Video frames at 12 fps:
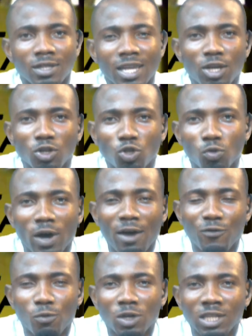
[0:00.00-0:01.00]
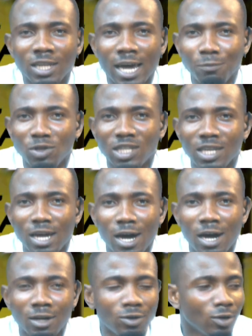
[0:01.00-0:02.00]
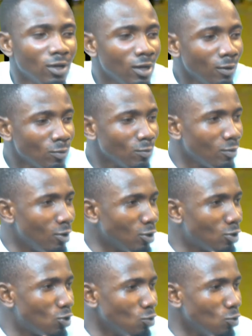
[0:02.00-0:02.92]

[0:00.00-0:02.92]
Thank you to everyone in the MCR. Not